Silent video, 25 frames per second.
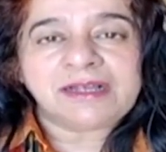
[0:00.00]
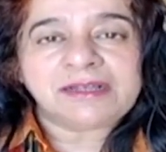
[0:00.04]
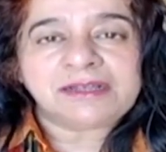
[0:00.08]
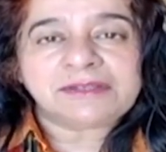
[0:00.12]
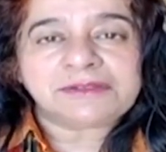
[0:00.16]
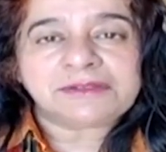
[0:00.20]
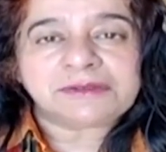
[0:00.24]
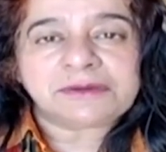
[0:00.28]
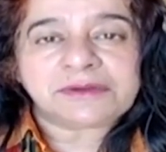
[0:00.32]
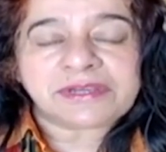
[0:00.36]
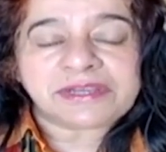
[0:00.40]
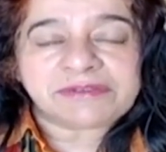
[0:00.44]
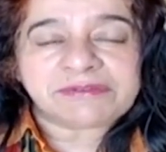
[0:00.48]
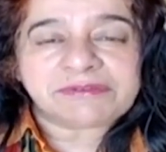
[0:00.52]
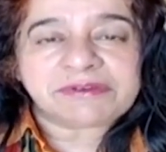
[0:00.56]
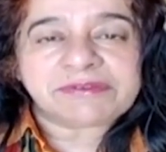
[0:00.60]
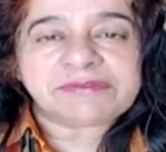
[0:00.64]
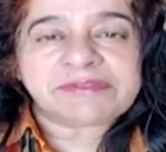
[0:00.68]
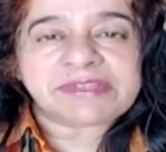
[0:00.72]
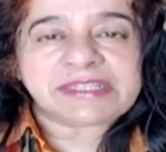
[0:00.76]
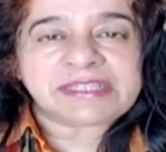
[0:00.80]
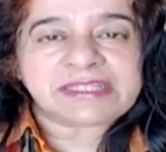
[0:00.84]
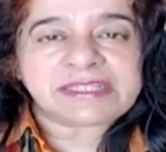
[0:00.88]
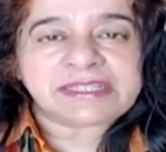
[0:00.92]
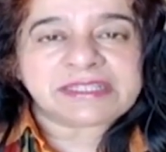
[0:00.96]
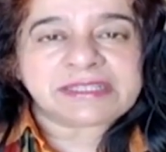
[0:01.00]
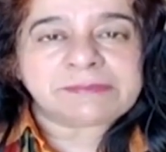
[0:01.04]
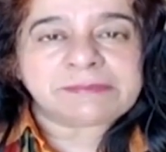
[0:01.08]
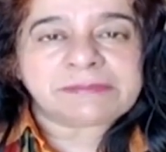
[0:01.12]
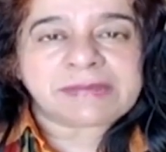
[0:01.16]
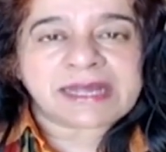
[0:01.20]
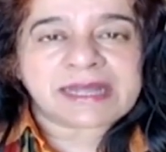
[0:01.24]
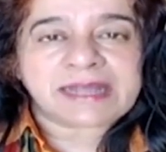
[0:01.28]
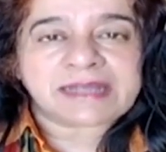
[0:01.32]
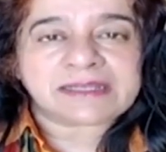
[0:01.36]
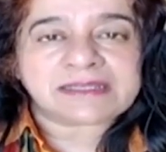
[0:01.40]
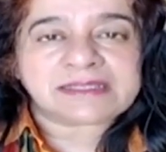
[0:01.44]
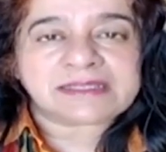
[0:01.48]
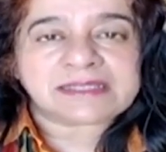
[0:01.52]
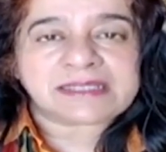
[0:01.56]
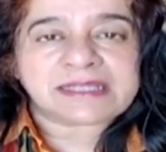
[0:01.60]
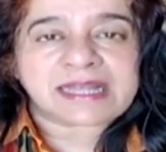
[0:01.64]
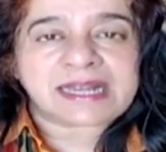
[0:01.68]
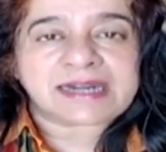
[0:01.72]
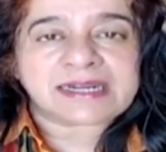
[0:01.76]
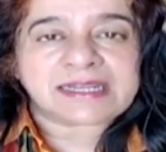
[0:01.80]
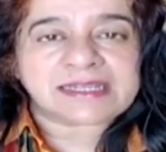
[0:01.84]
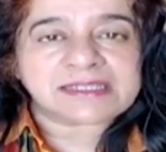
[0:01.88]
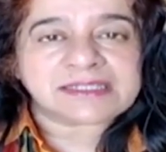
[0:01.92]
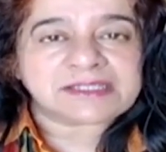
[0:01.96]
So even within the banks,
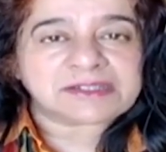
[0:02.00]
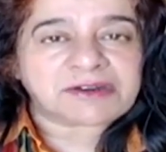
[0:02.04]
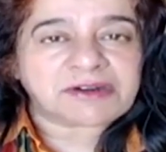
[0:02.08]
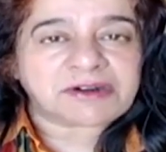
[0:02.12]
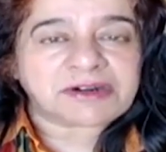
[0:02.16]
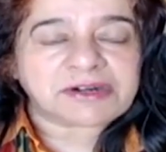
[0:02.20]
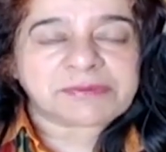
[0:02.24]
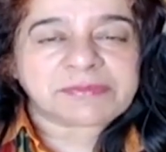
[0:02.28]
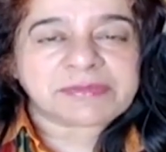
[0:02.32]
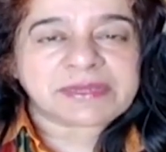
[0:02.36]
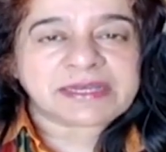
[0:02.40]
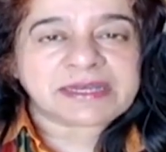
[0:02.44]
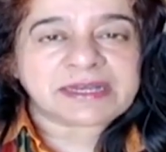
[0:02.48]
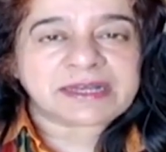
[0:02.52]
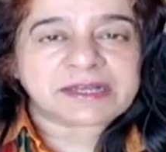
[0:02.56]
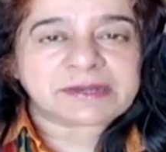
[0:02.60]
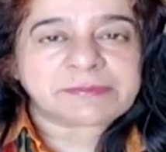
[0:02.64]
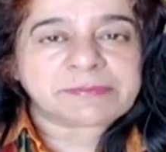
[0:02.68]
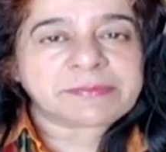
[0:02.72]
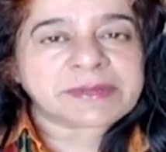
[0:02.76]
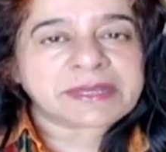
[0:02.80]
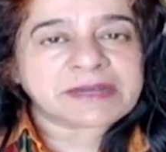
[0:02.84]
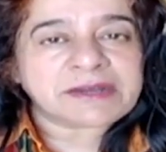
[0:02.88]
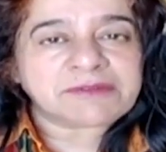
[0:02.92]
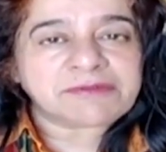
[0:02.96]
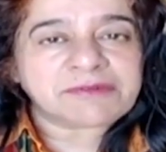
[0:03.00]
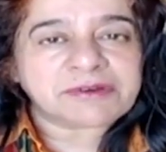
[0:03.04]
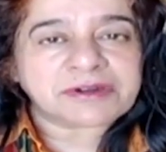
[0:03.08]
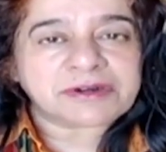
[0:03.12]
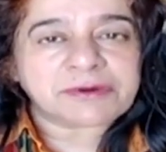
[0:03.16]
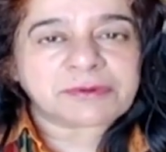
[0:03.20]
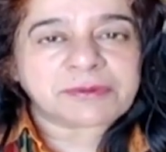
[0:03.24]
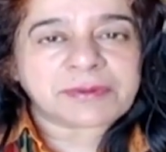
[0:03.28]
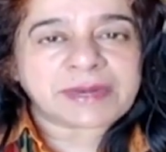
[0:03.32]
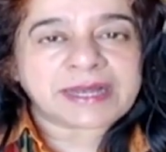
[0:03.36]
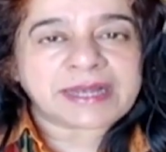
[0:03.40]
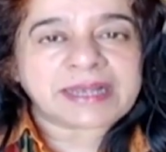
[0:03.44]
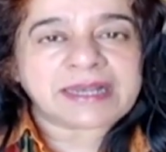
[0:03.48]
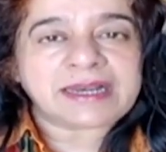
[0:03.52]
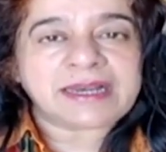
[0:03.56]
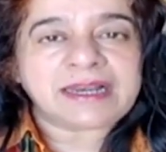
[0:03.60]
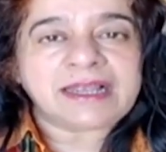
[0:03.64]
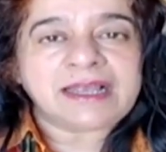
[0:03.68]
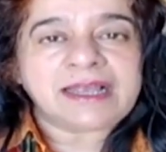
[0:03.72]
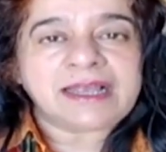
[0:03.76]
that has not been our pick for a while.